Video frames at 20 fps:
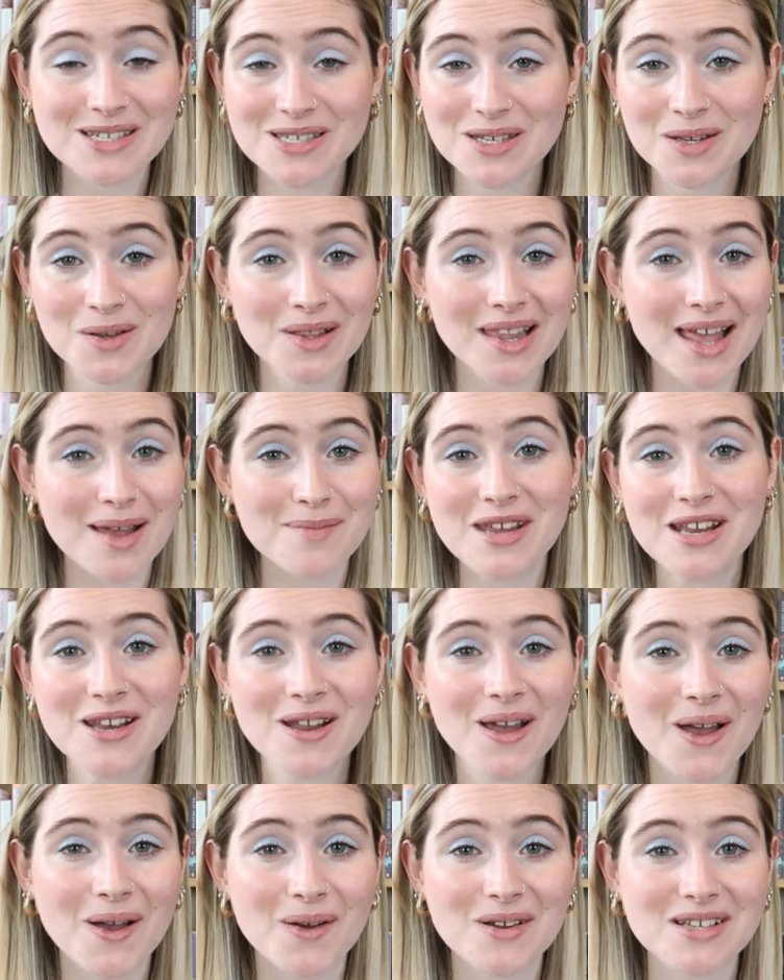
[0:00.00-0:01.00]
Do let me
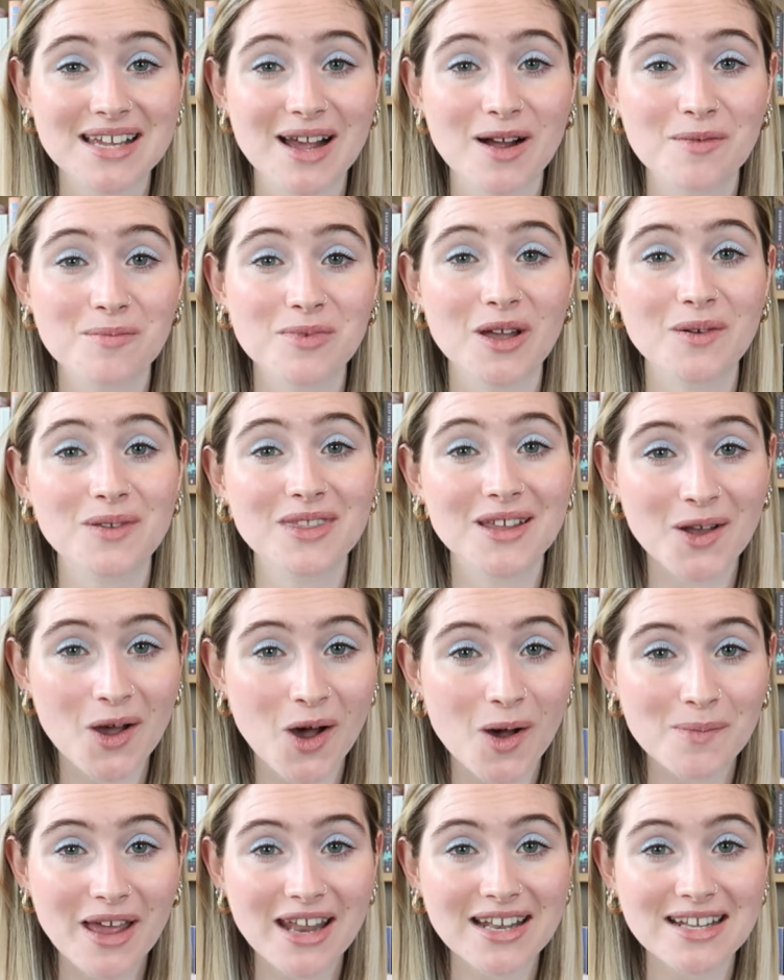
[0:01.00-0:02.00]
know down below in the
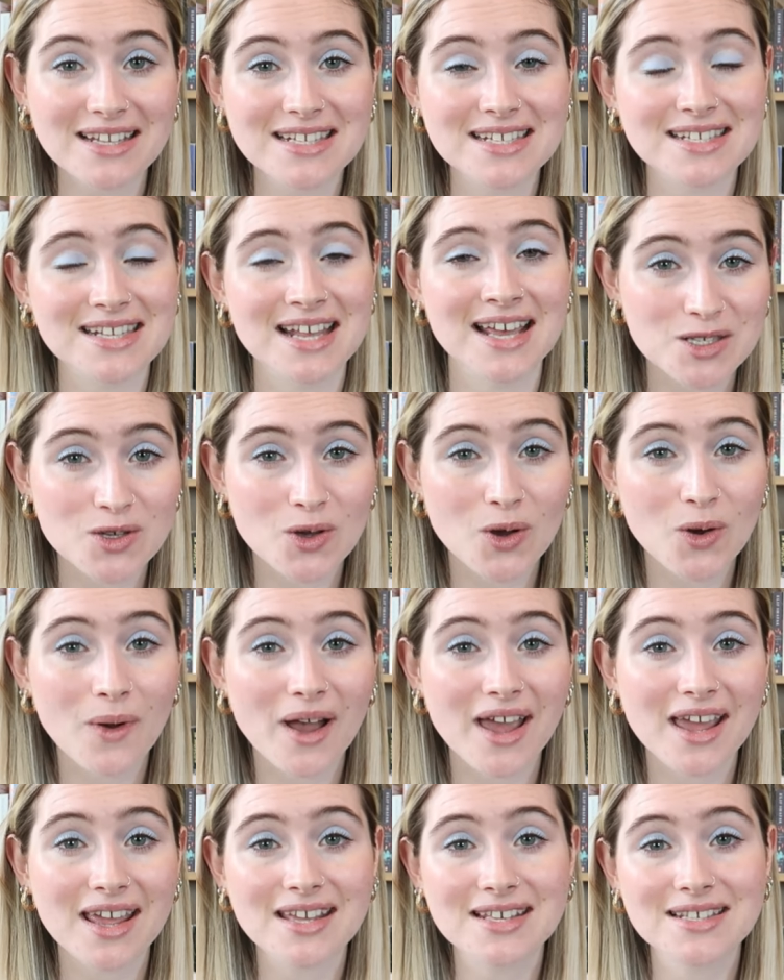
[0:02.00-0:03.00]
comments. As
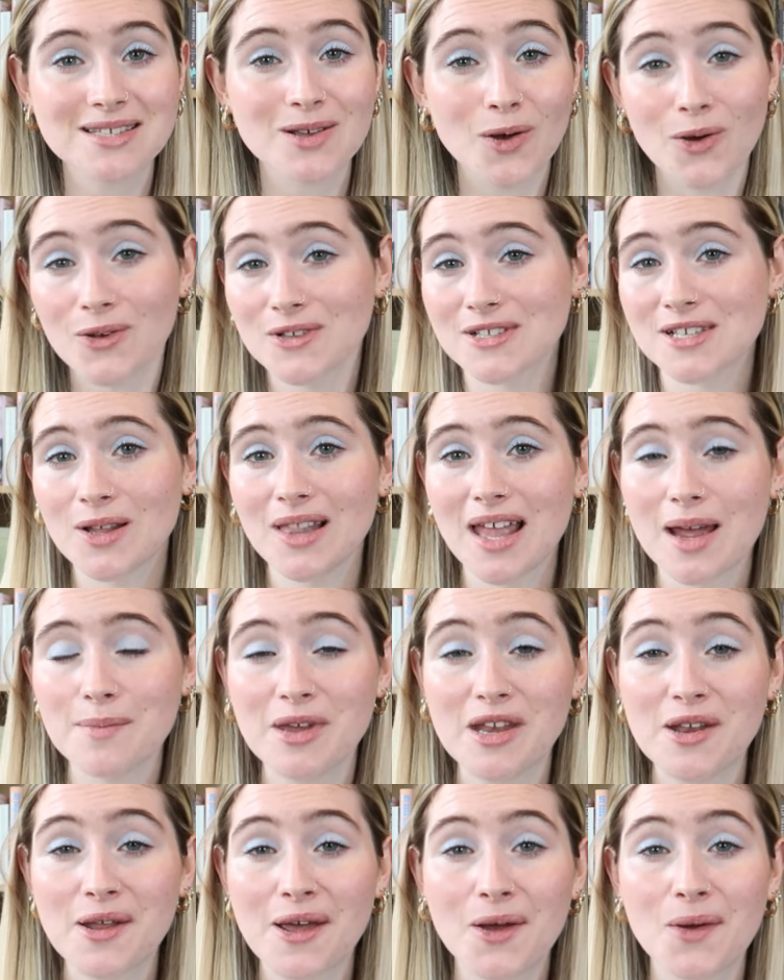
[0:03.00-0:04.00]
always, also let
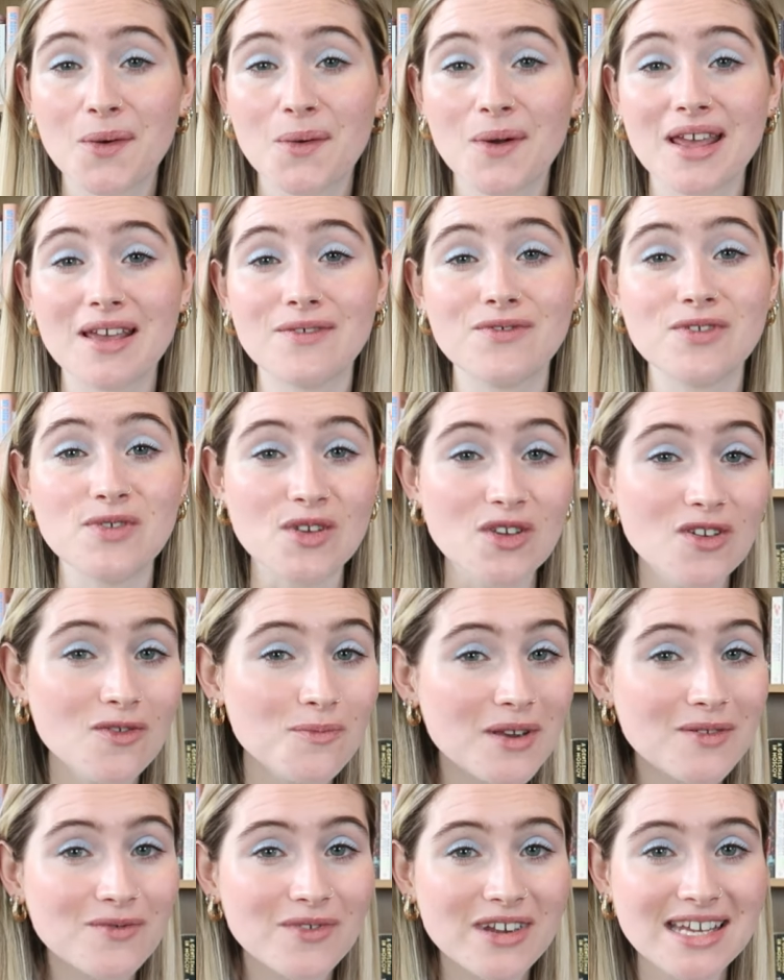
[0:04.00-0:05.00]
me know if you've
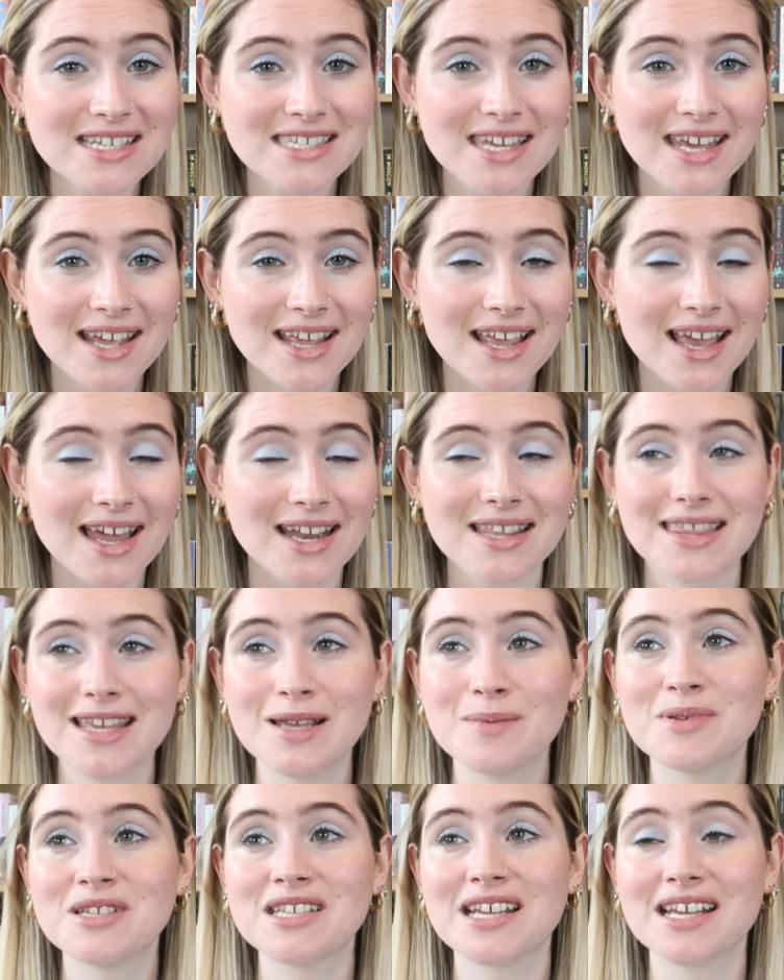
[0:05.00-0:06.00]
been reading
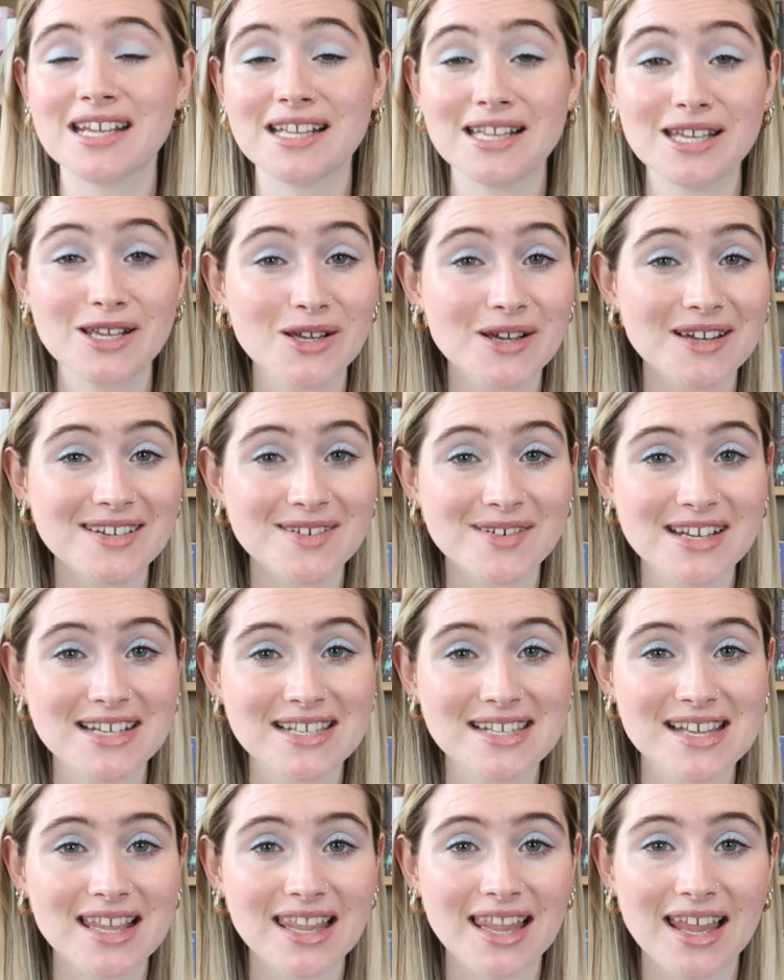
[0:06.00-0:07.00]
anything particularly good
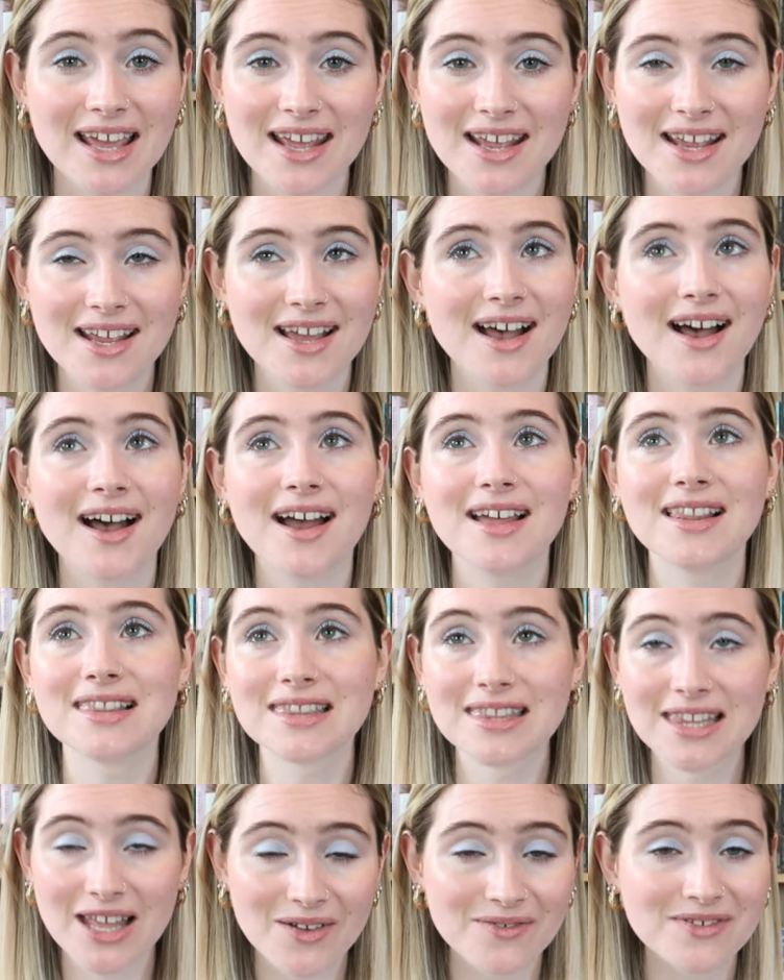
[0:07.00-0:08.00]
recently. I
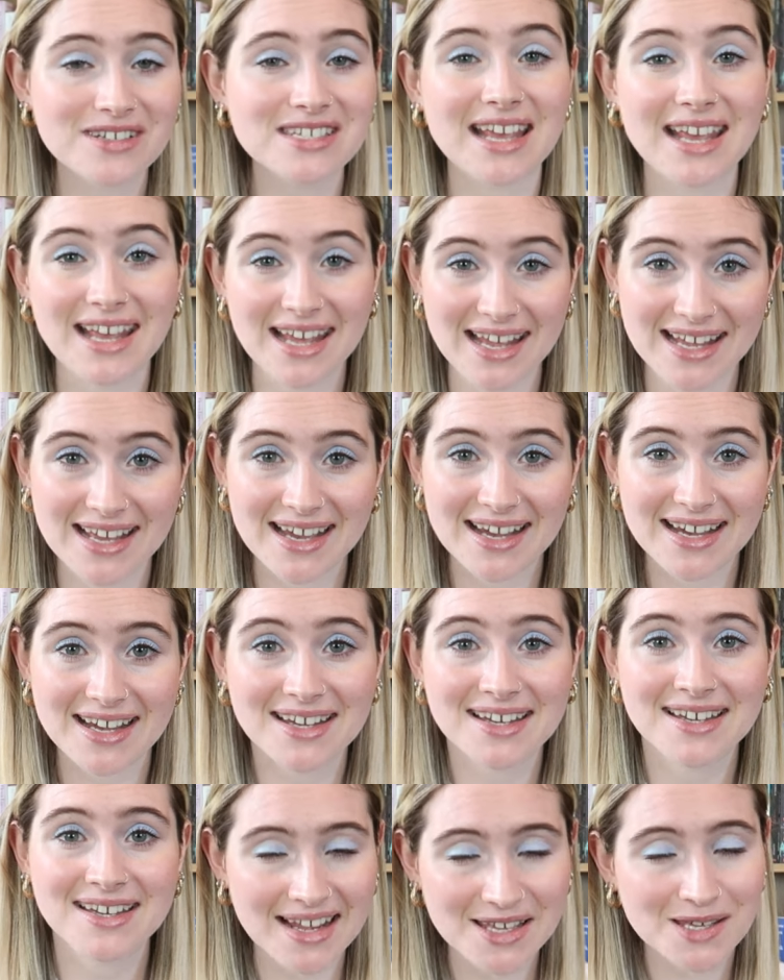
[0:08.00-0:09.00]
love to
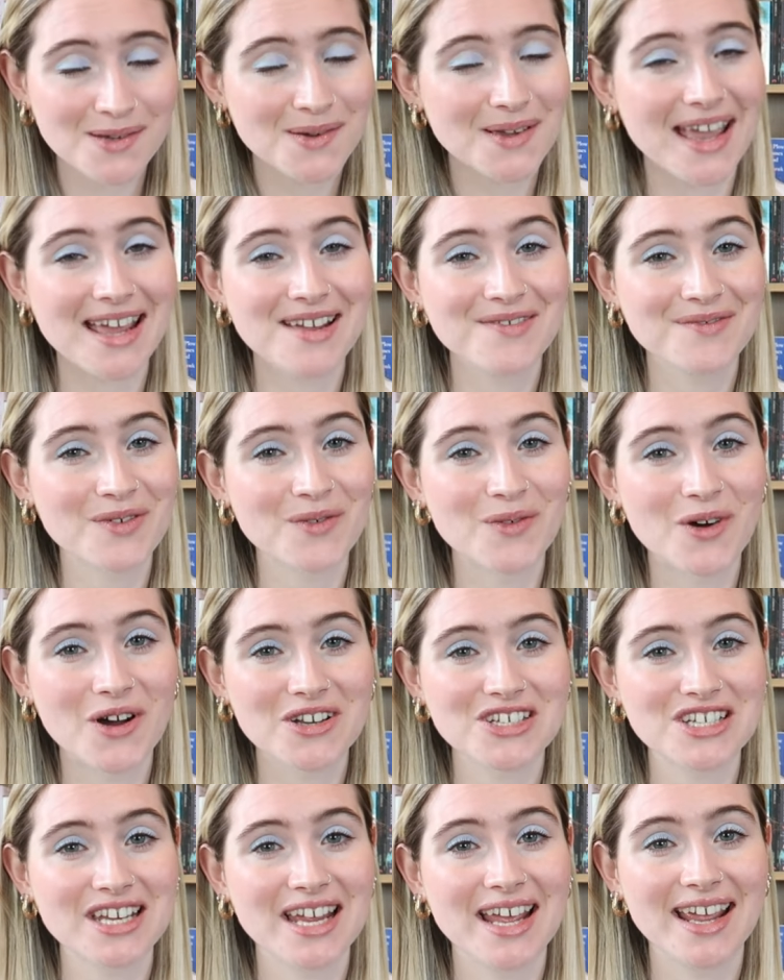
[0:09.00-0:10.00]
hear. Thank you again for
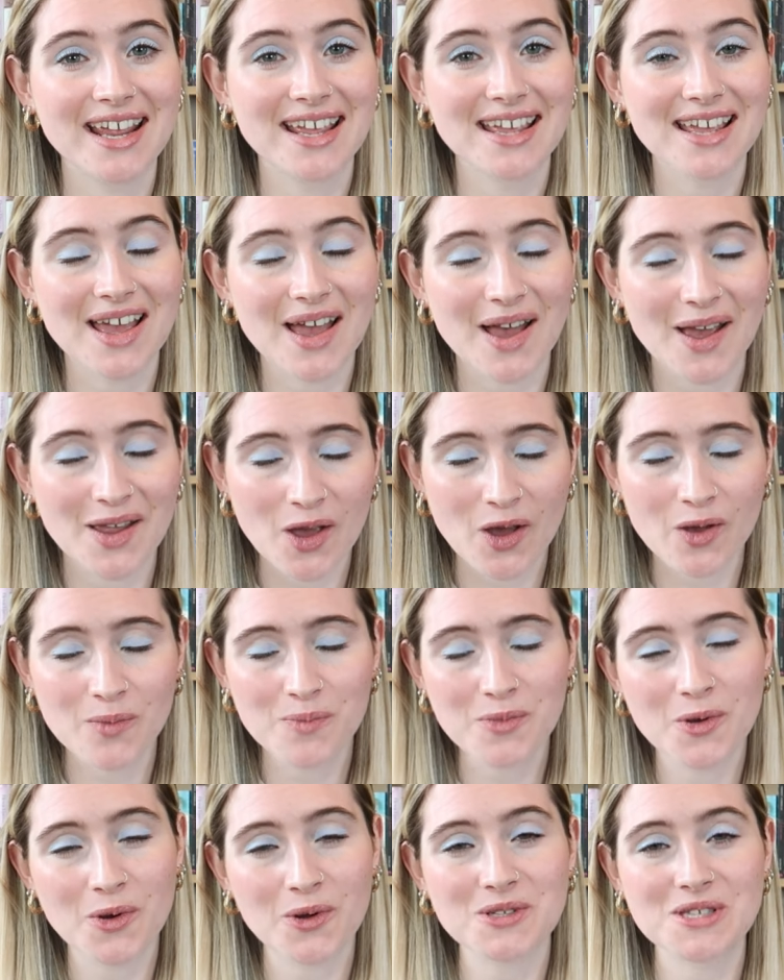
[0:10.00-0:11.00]
watching. I
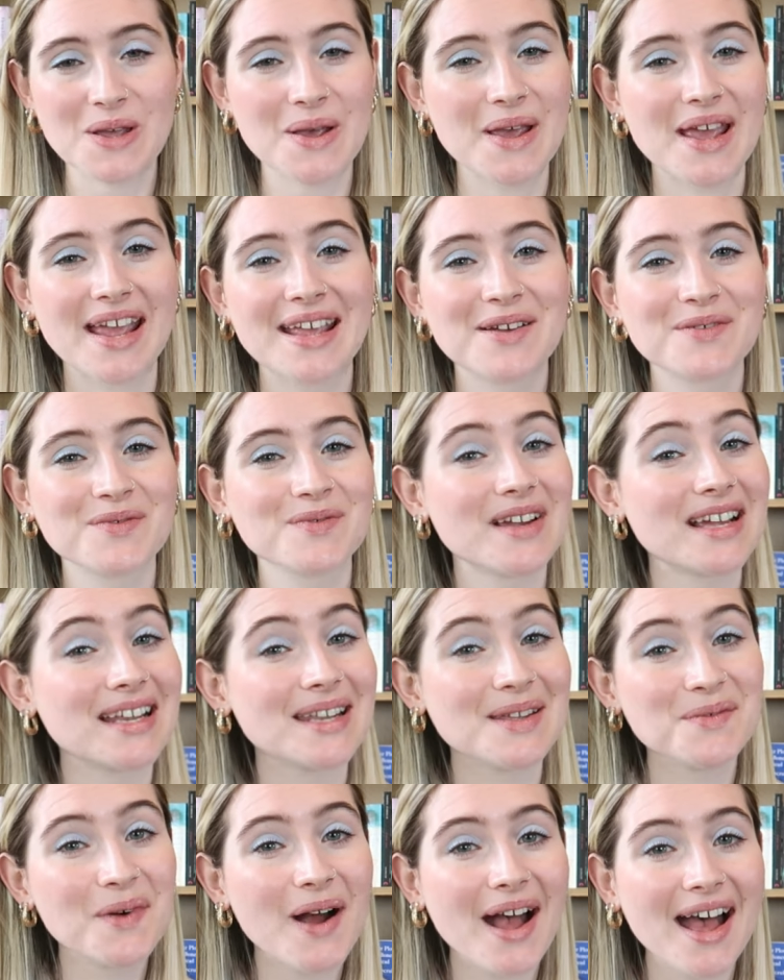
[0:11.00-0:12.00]
hope you're all doing
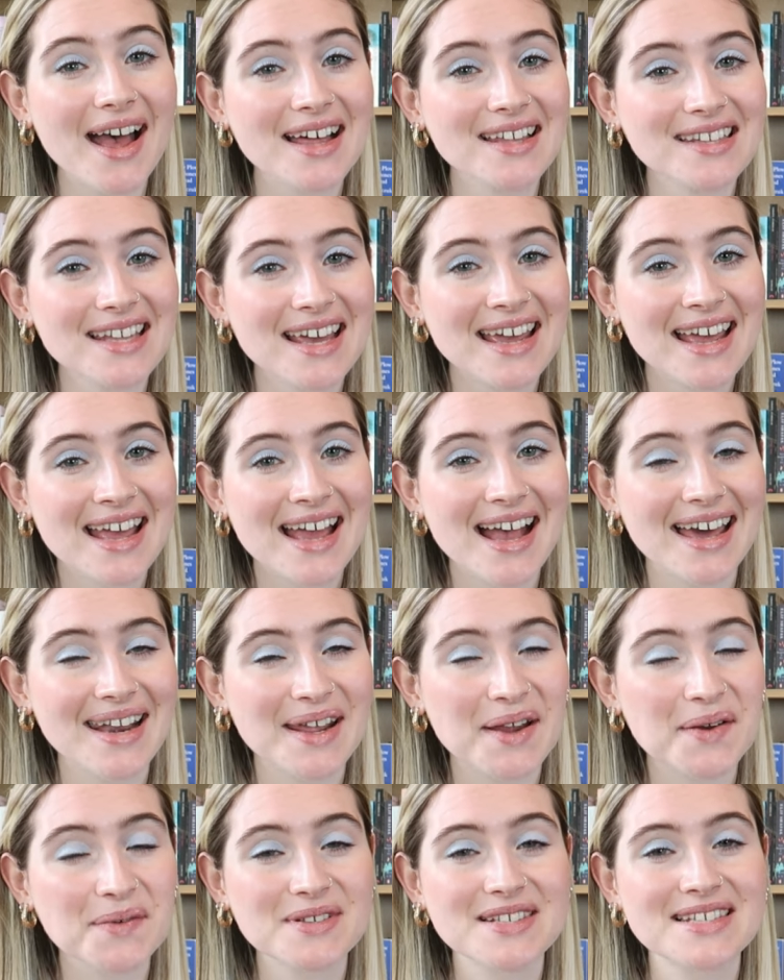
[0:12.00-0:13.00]
really well, and
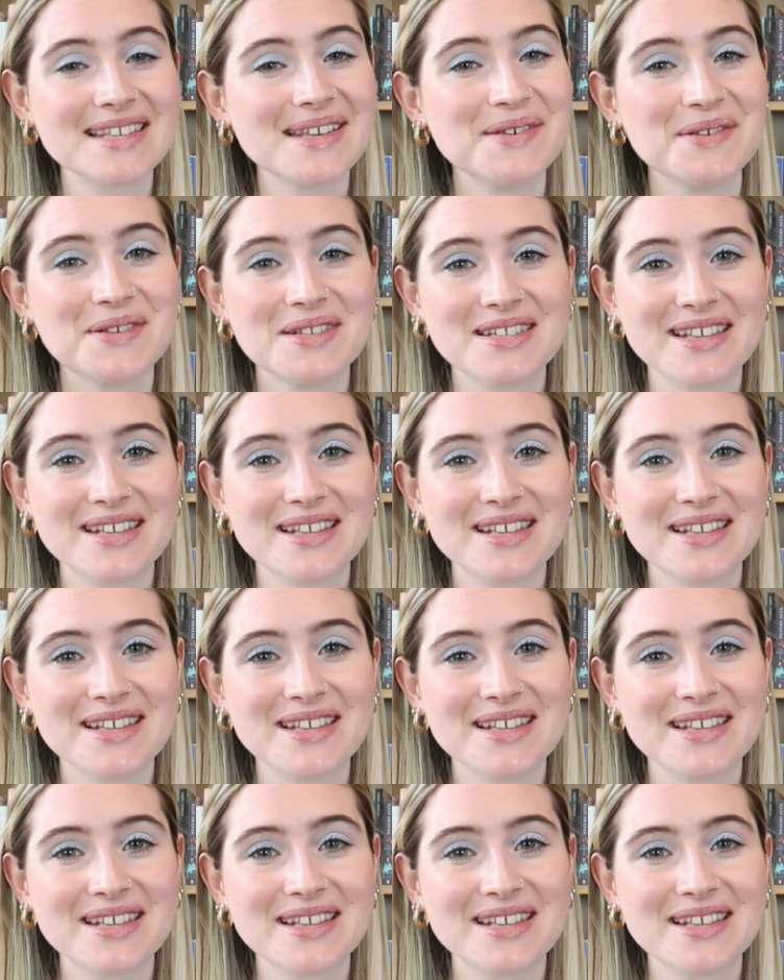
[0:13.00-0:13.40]
I will see you